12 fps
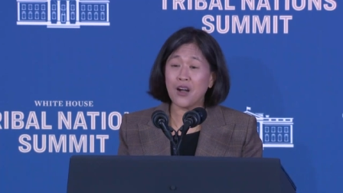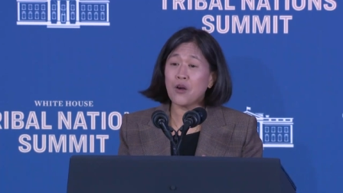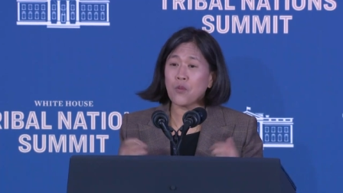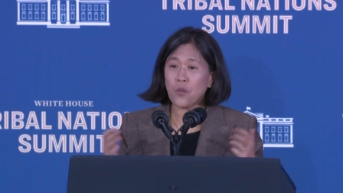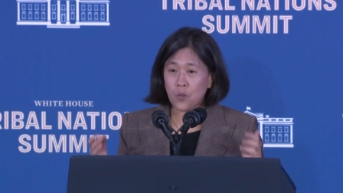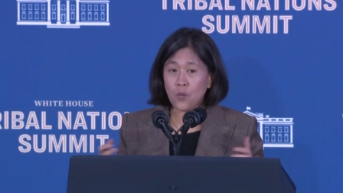
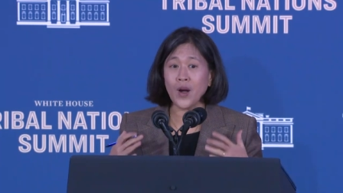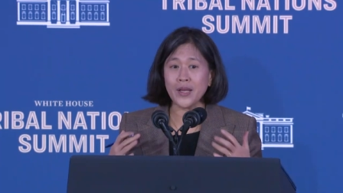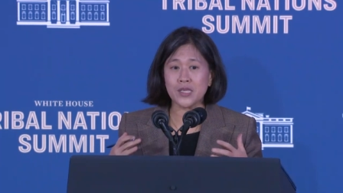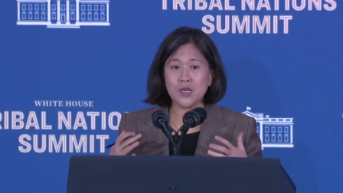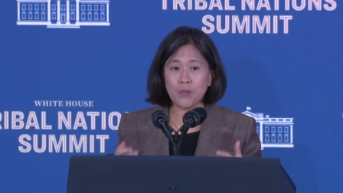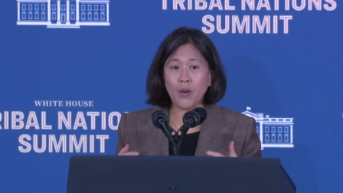uh,
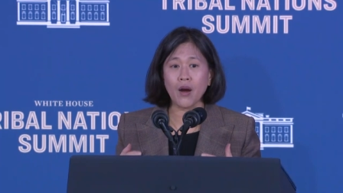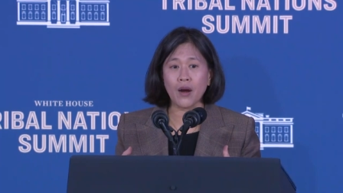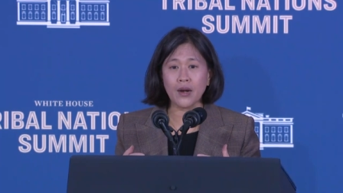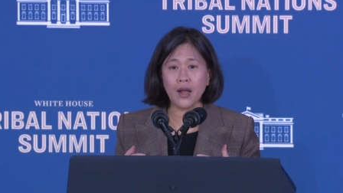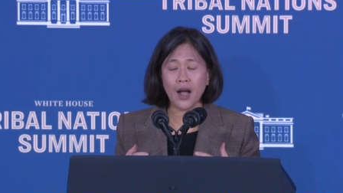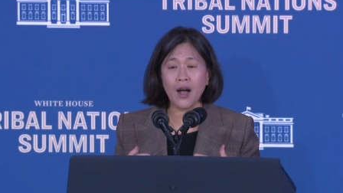was a
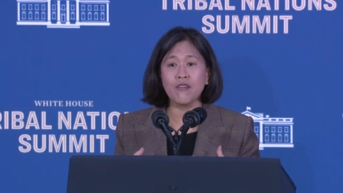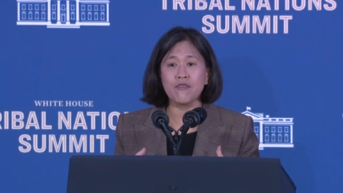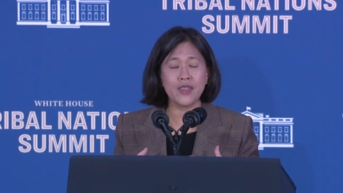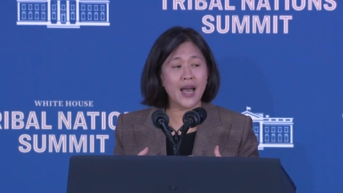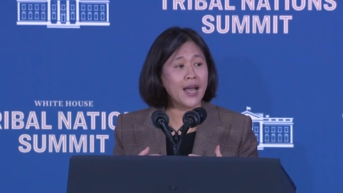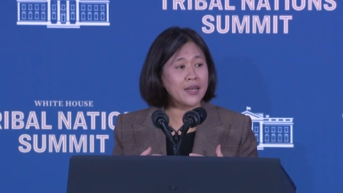part
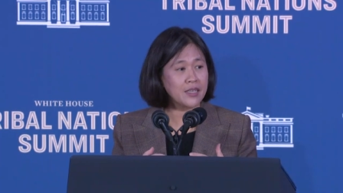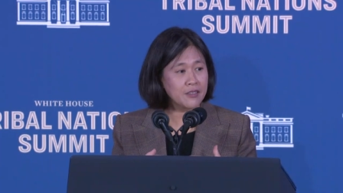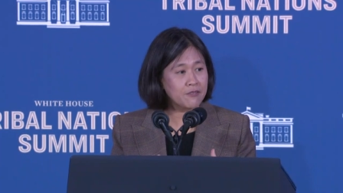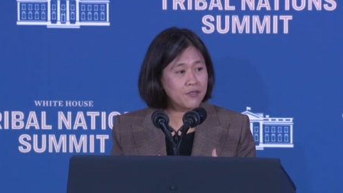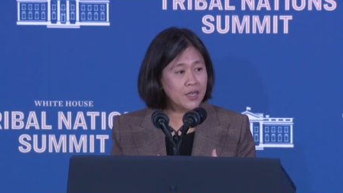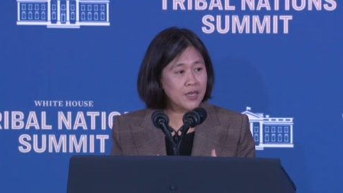of that
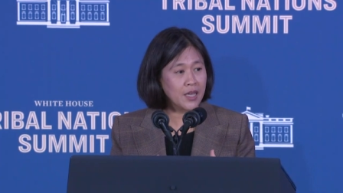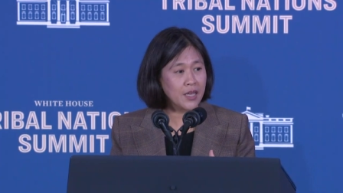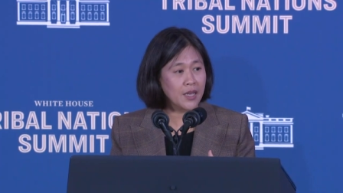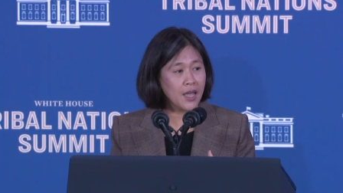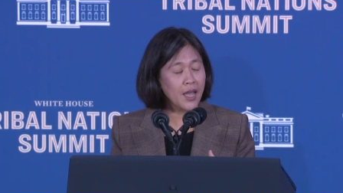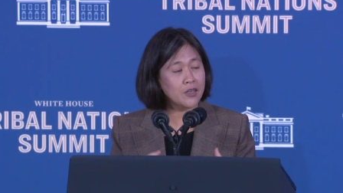
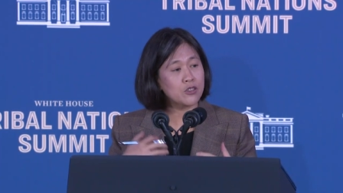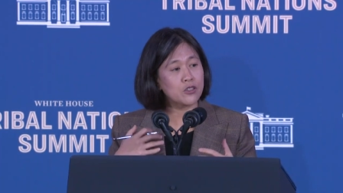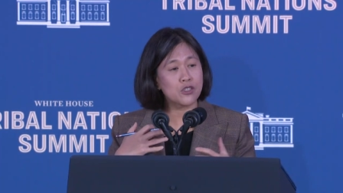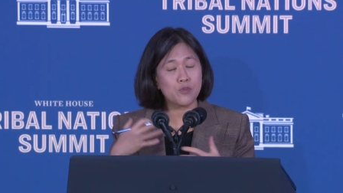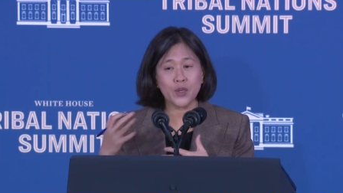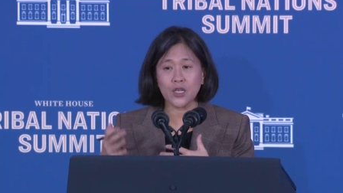convening and
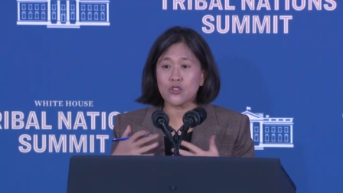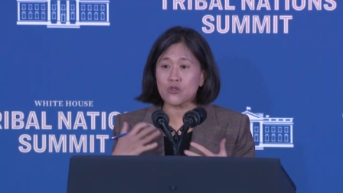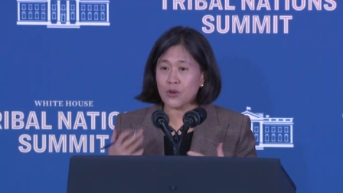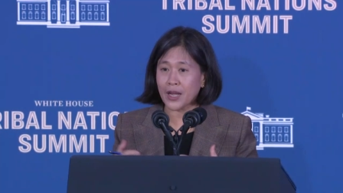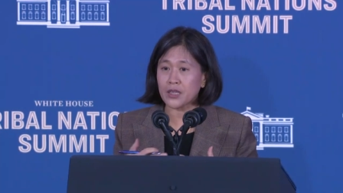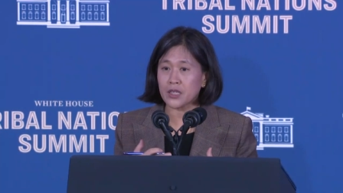could speak
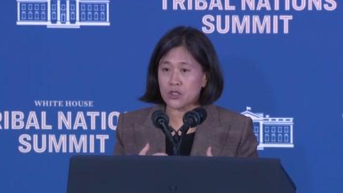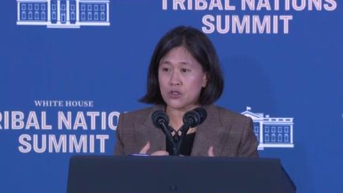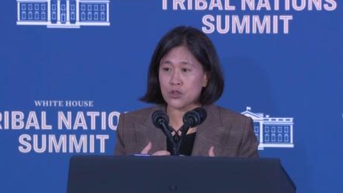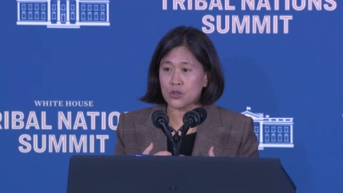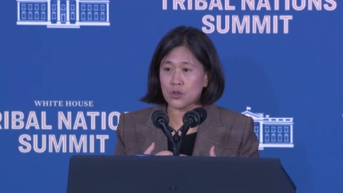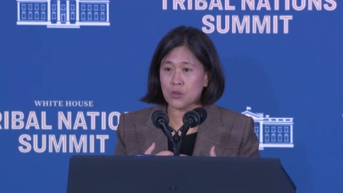directly
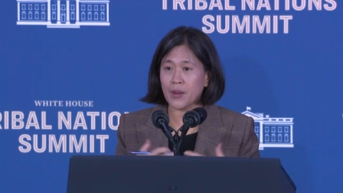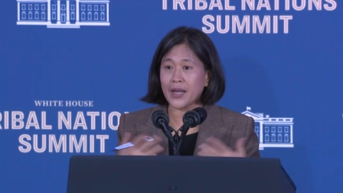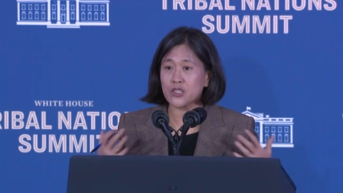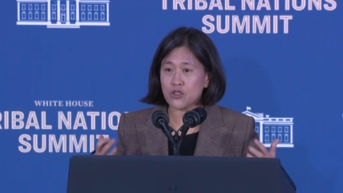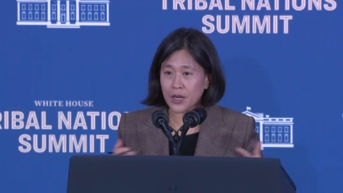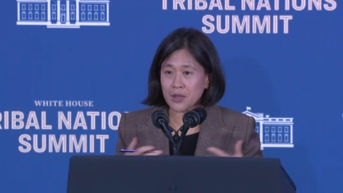to
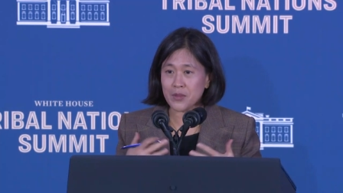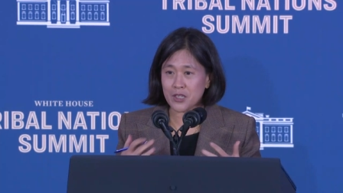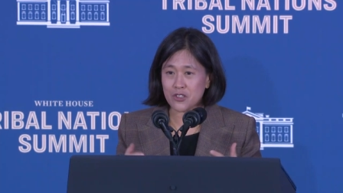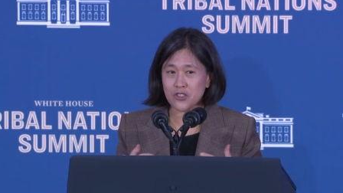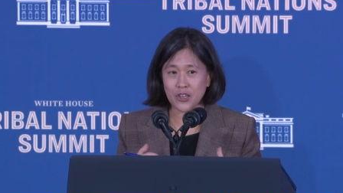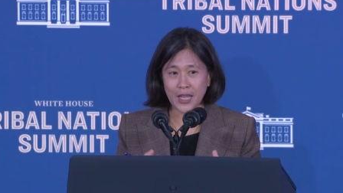my trade
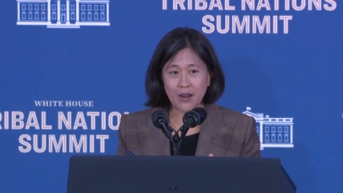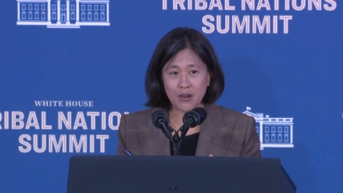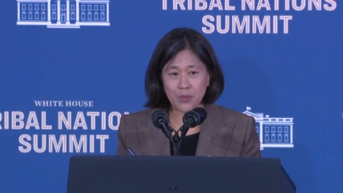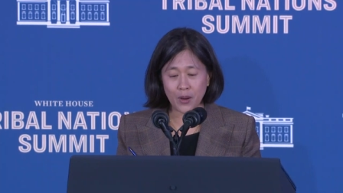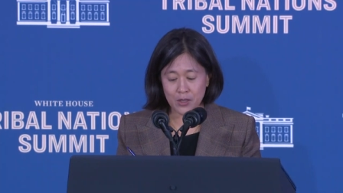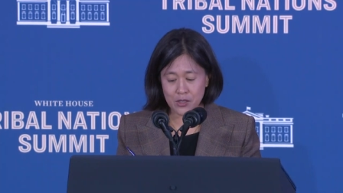minister
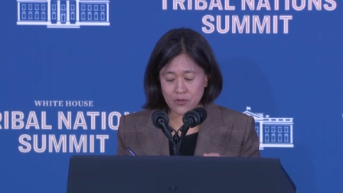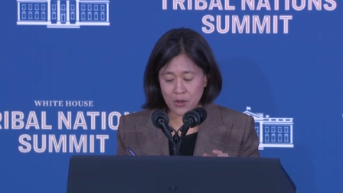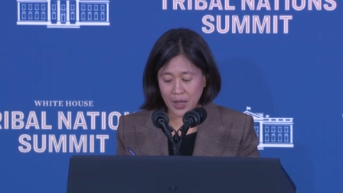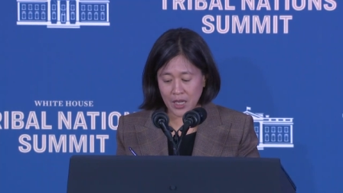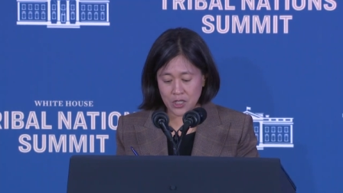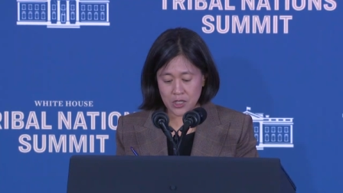counterparts
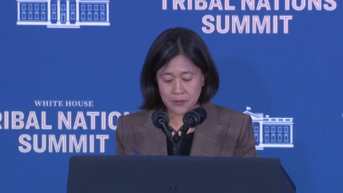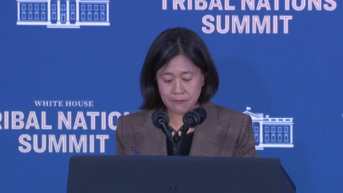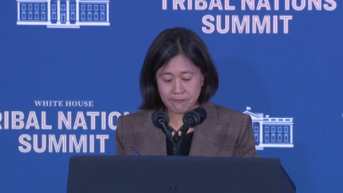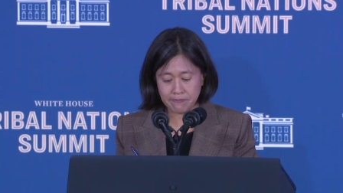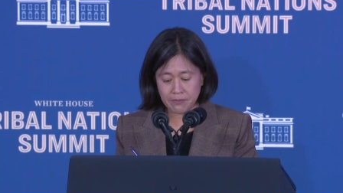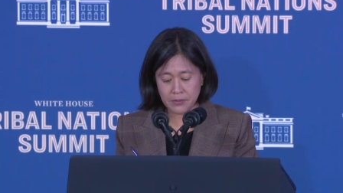from Asia.